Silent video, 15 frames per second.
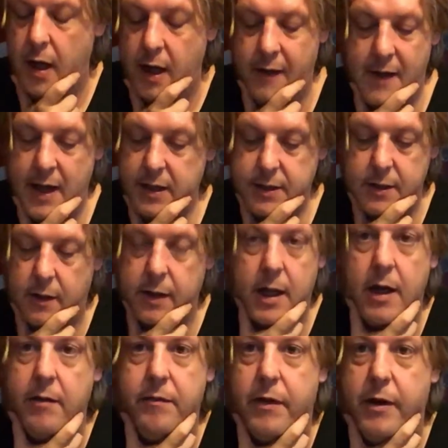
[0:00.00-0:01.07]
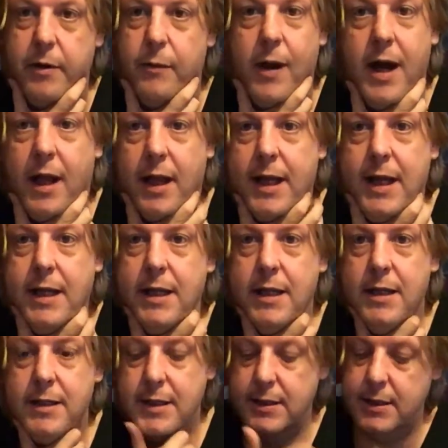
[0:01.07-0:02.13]
And that's not going very well
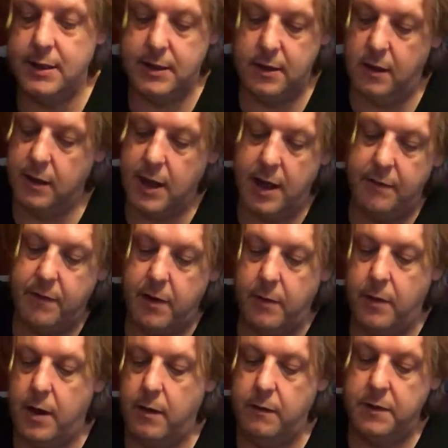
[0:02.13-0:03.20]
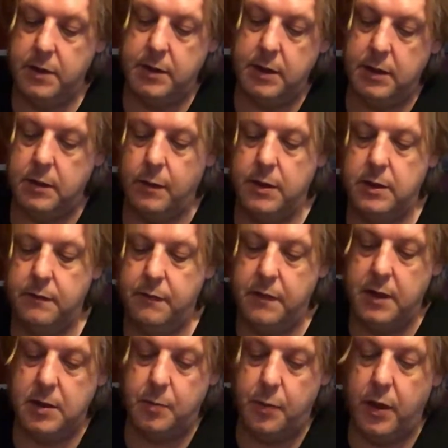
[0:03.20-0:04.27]
either. This is not going very well, this situation for
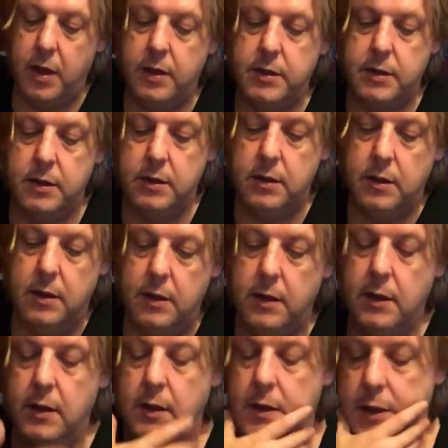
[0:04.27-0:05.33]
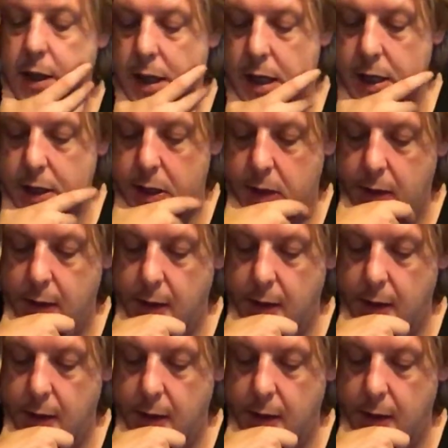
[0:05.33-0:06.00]
this person here.